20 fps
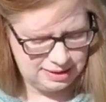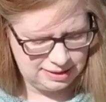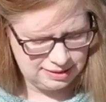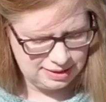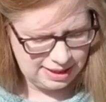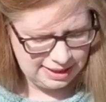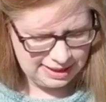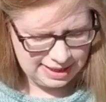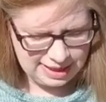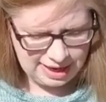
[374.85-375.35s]
And
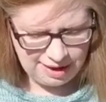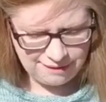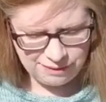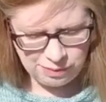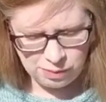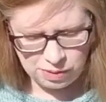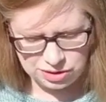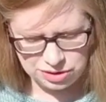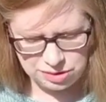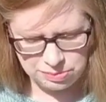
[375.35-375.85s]
again, I
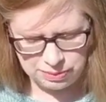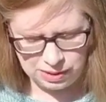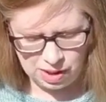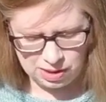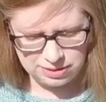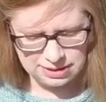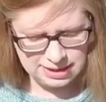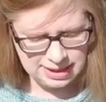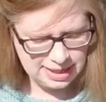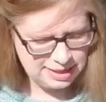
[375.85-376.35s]
haven't washed and
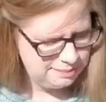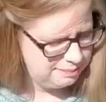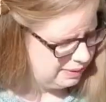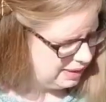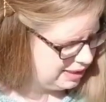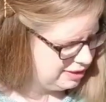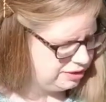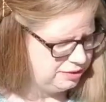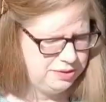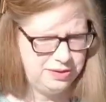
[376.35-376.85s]
blocked it yet,
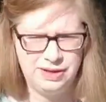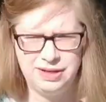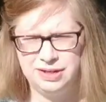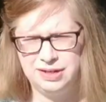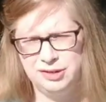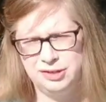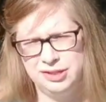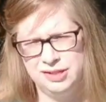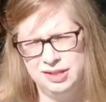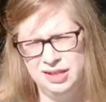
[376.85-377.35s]
but I do think
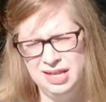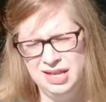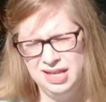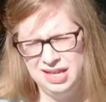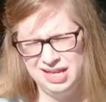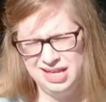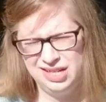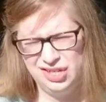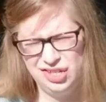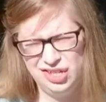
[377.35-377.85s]
it
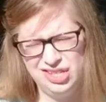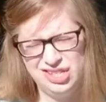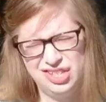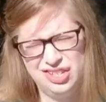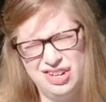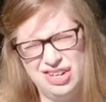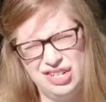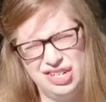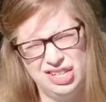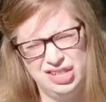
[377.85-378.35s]
should
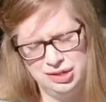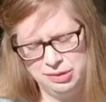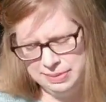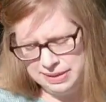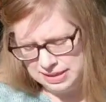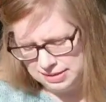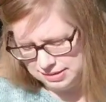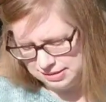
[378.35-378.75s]
stretch a little bit.